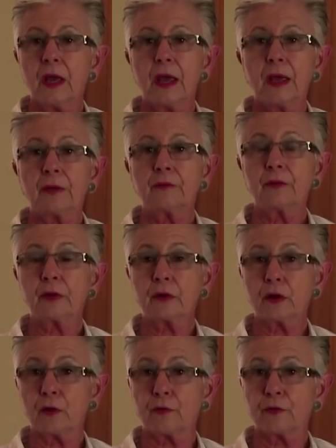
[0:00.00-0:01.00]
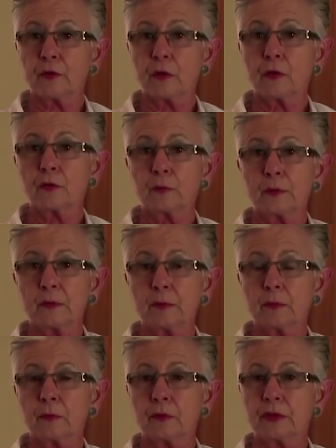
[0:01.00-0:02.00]
and very often those
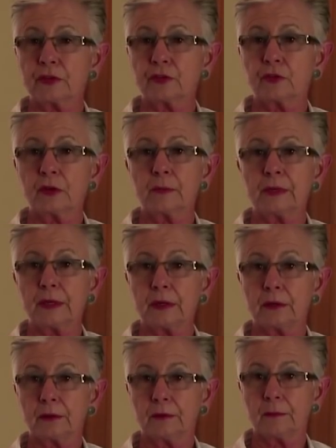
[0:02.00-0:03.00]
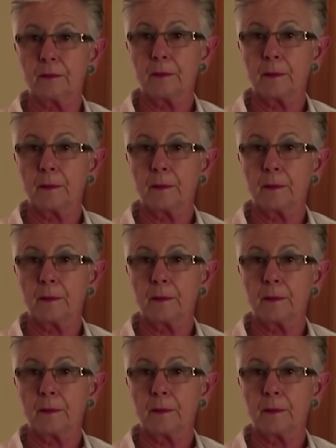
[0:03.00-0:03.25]
people were extremely ill.